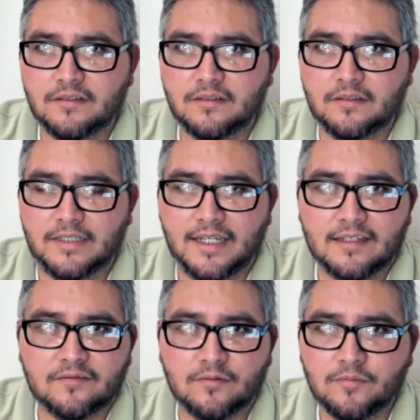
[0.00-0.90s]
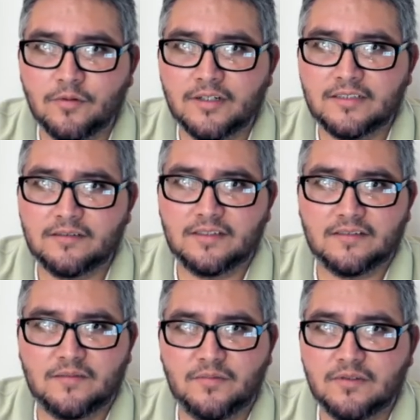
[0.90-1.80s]
Yes, we're born into these
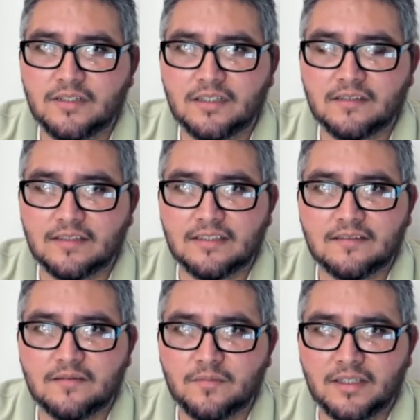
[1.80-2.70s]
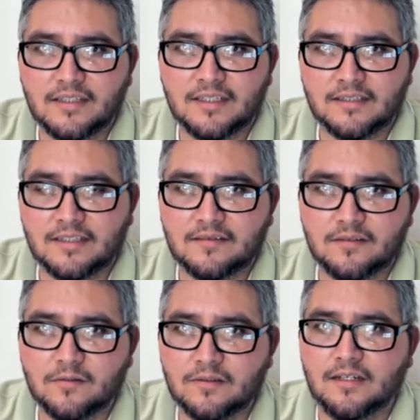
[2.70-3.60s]
communities. That doesn't mean that that's the
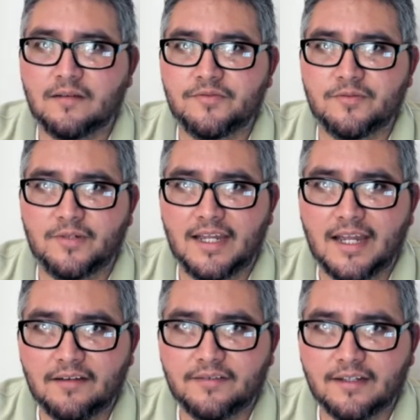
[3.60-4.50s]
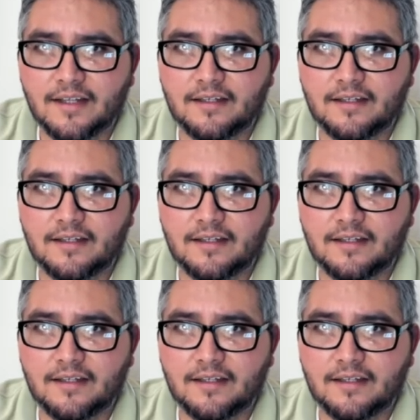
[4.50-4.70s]
only option we have in life.